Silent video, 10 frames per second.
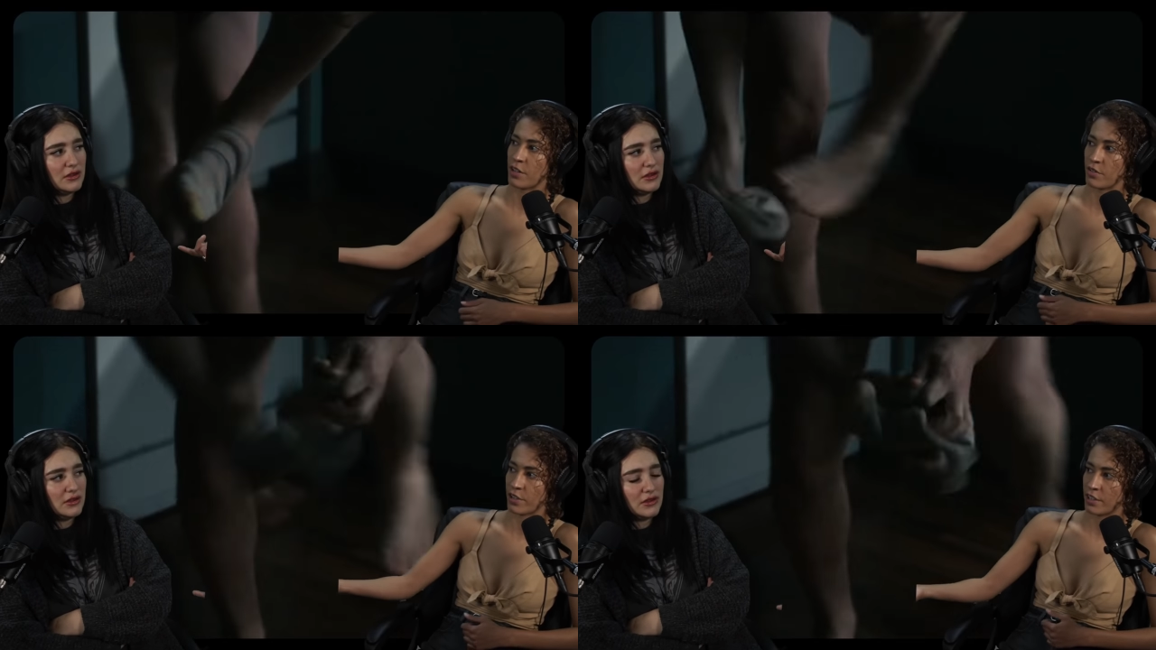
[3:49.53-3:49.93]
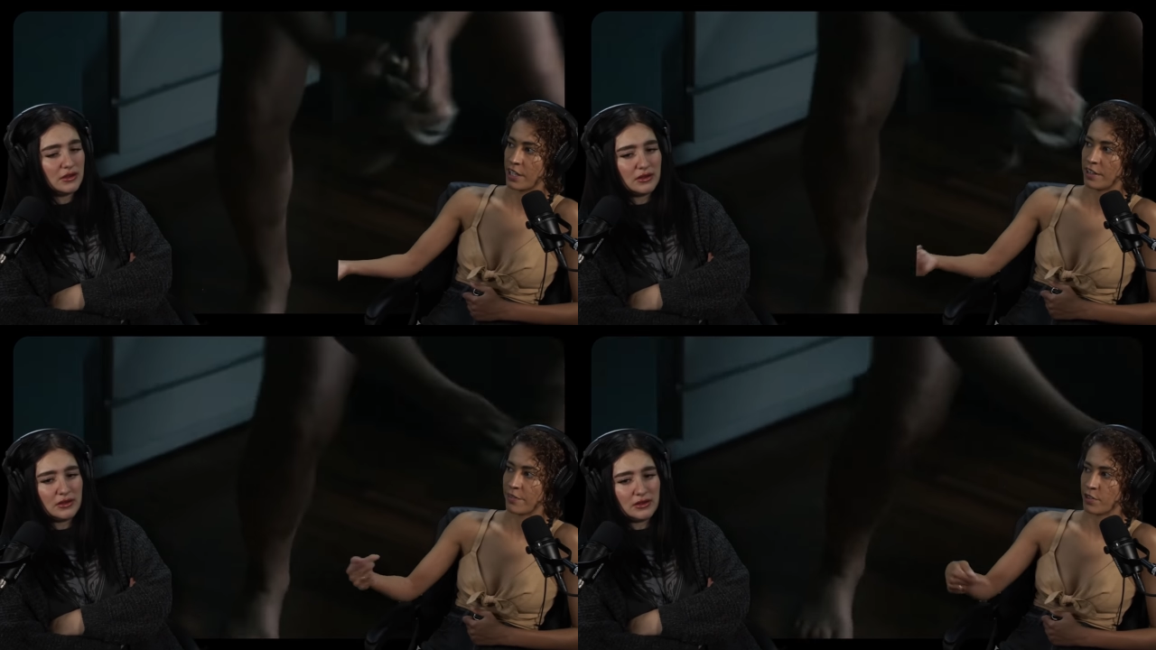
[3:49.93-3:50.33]
Speaker 1: over.
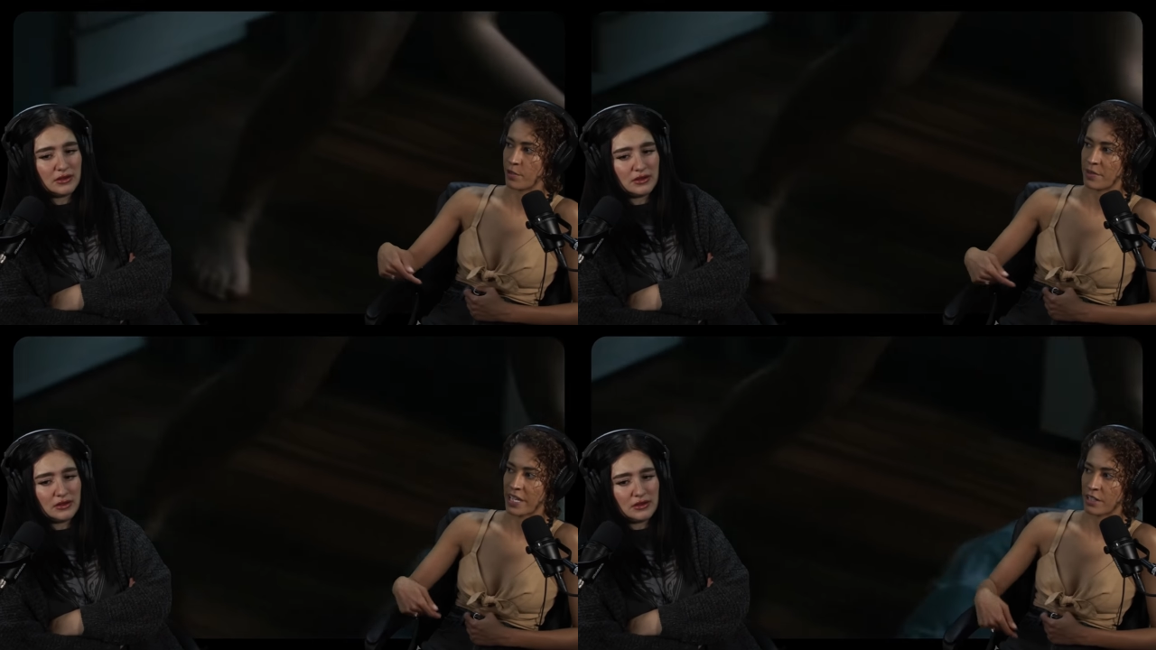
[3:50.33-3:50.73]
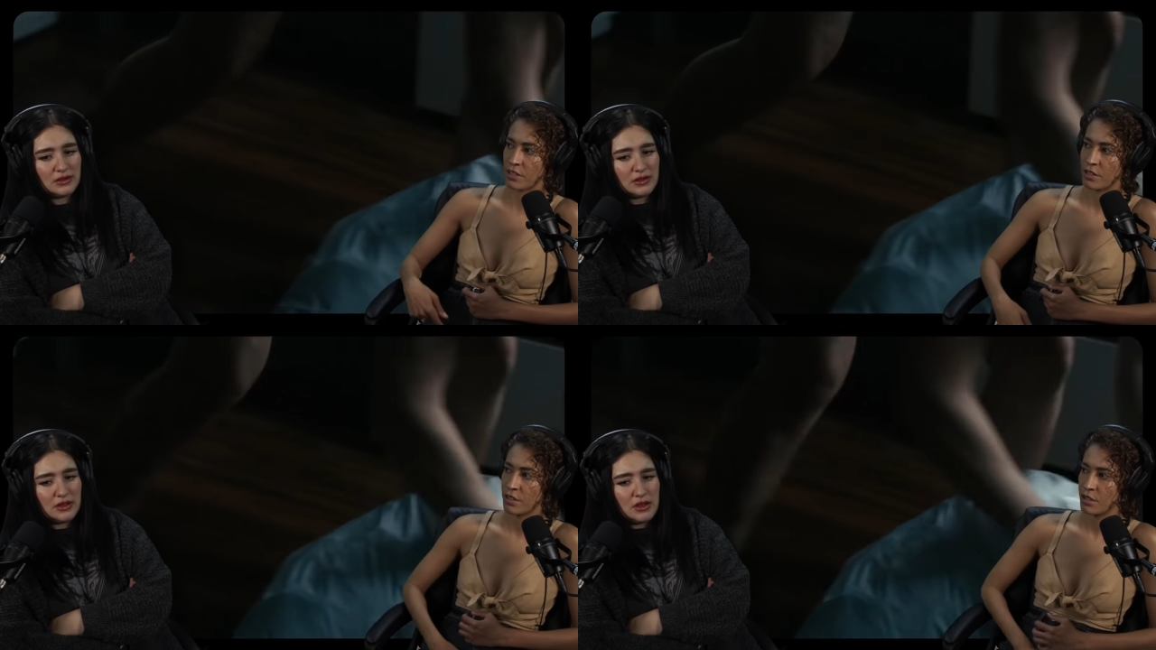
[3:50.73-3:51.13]
He left her in bed.
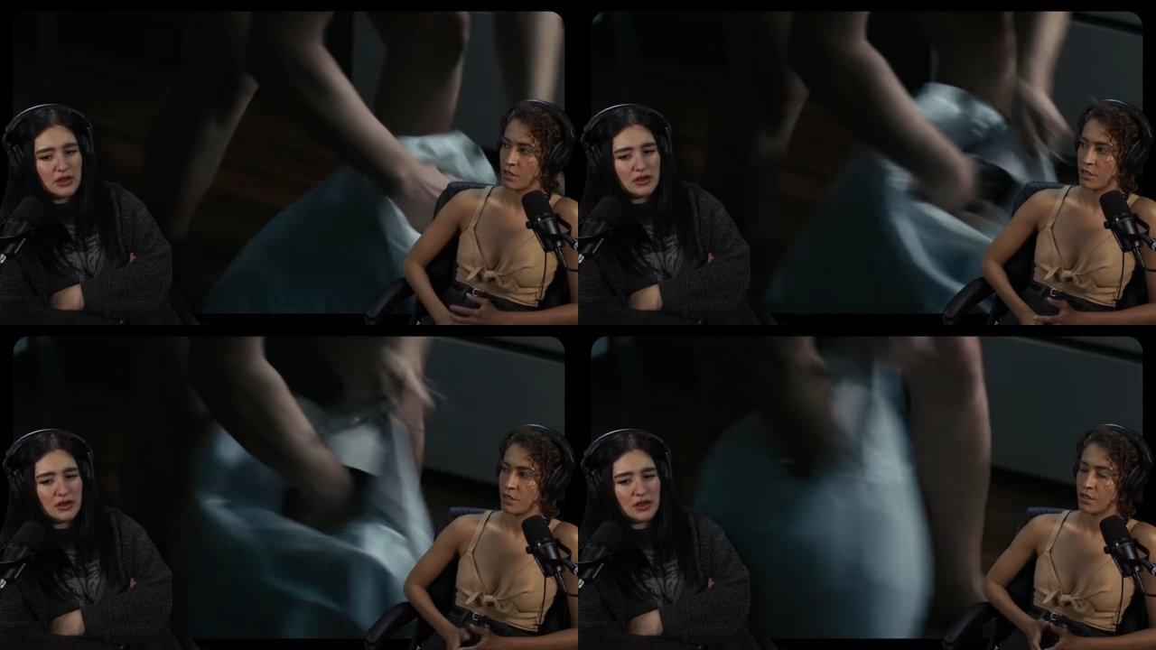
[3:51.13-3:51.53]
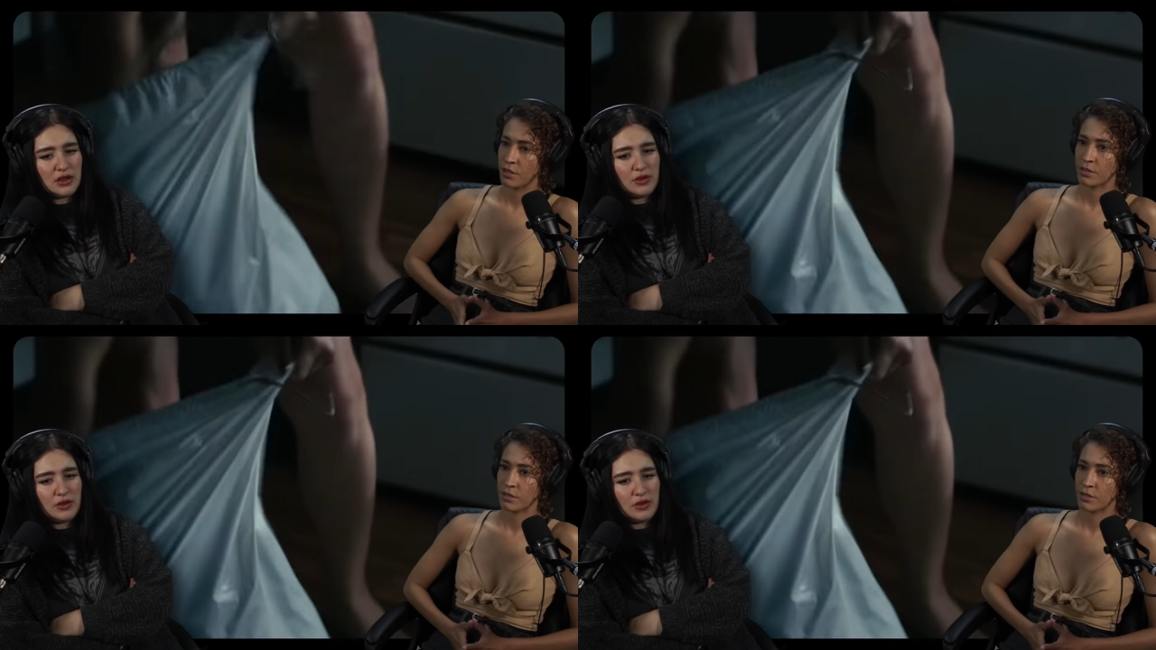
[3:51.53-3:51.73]
Uh,